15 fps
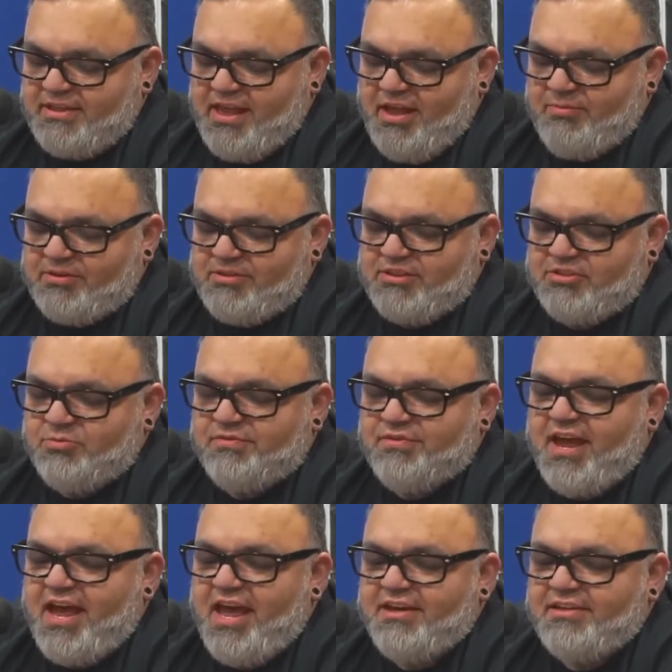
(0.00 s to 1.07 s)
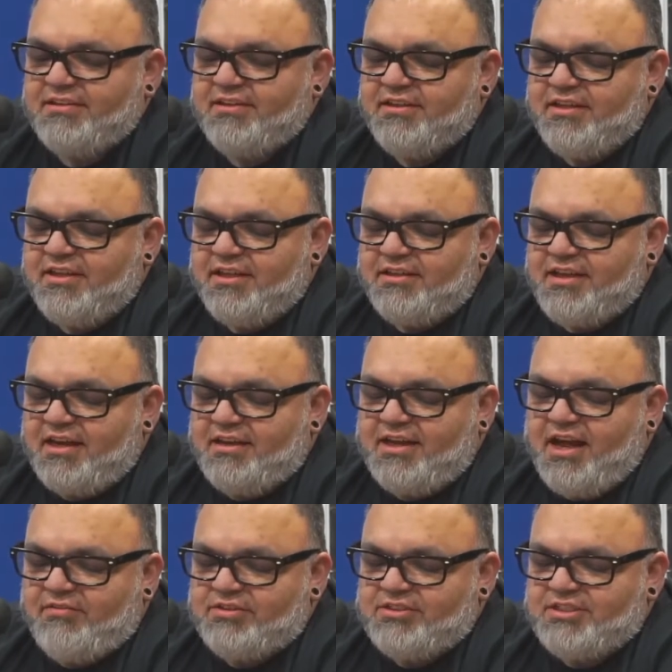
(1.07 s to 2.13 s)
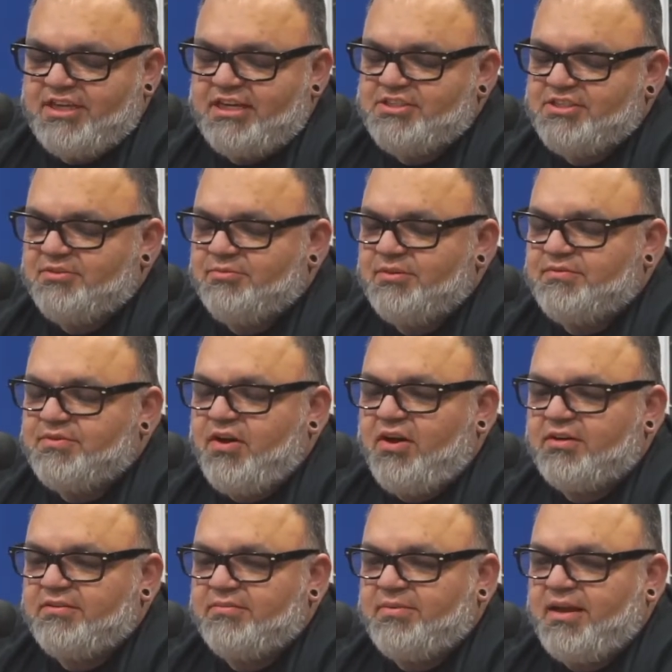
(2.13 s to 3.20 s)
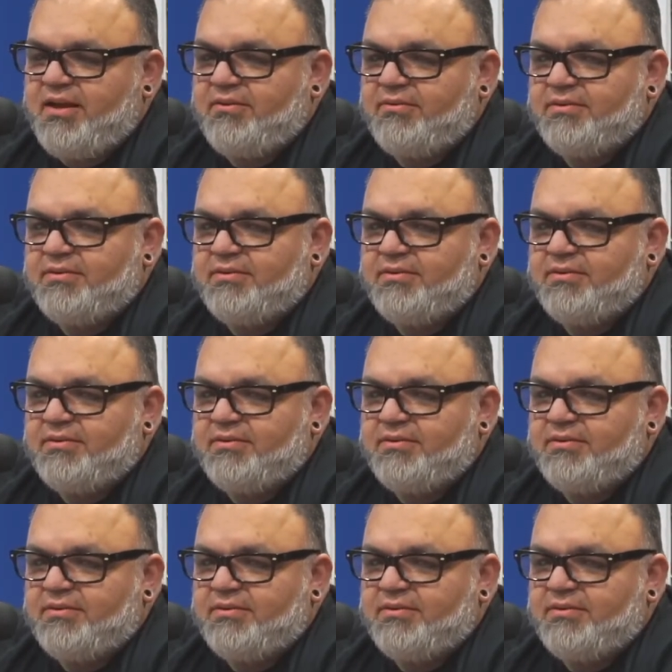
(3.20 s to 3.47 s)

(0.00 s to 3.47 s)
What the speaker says: that, was because we've had that conversation. We've talked about,